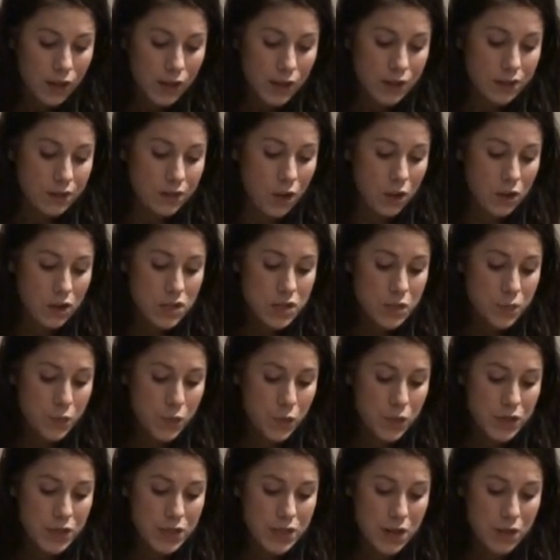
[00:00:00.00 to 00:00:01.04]
It is hard to
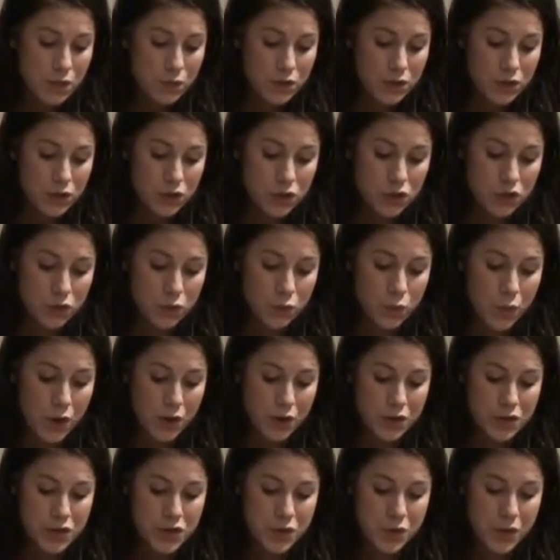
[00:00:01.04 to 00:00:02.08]
point out just
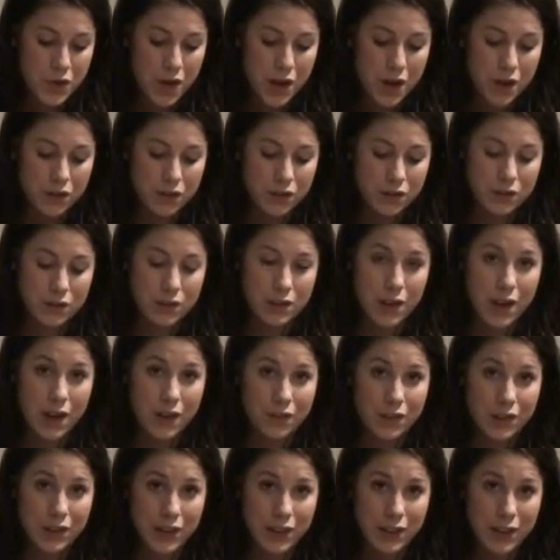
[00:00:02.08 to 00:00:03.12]
one or two characters that I
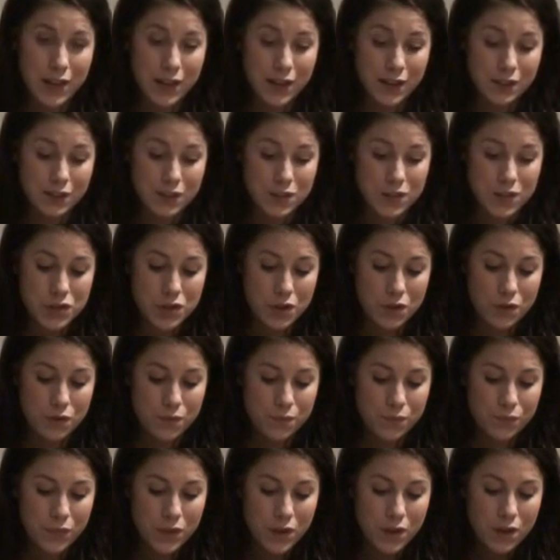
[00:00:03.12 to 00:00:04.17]
really like in the show.
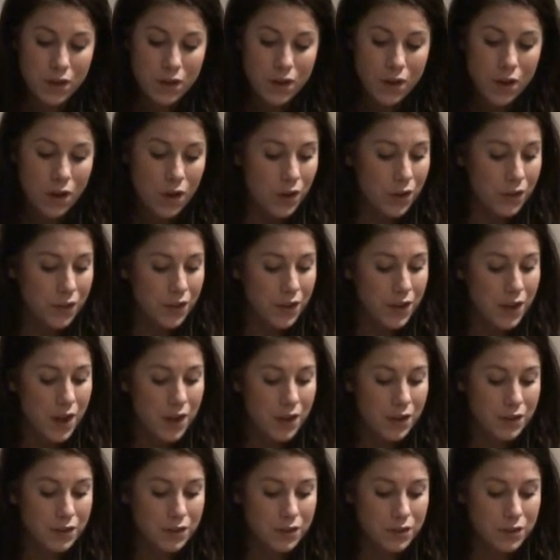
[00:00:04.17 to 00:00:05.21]
All the
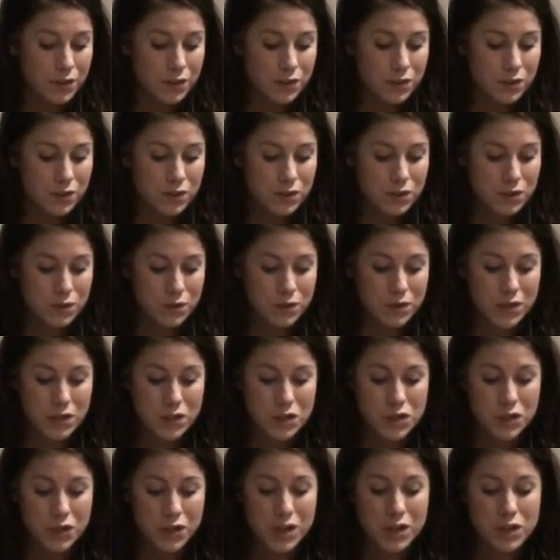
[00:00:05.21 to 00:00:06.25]
characters do
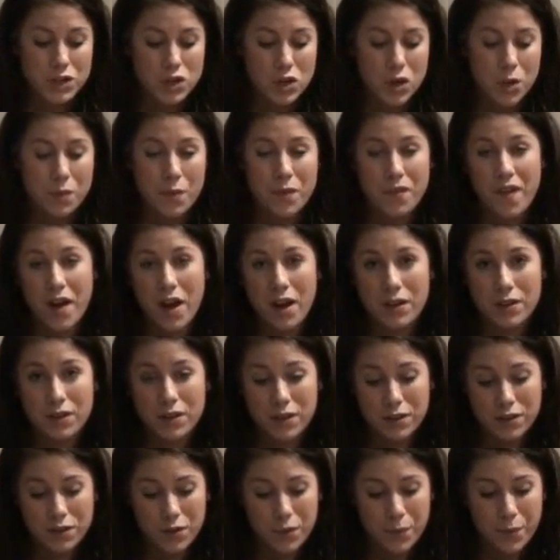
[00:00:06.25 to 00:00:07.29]
such a great job of
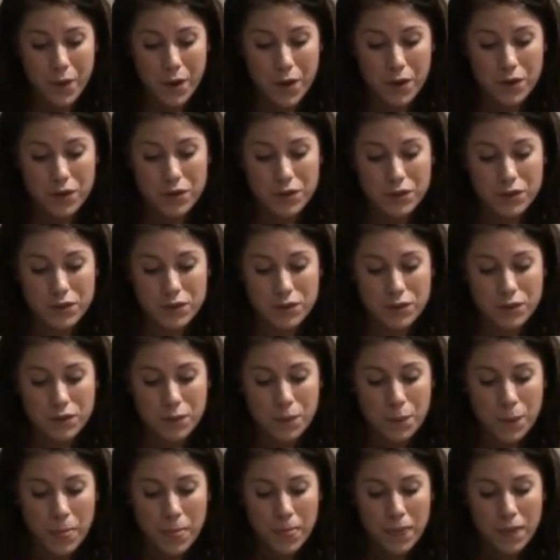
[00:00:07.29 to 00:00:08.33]
acting their parts.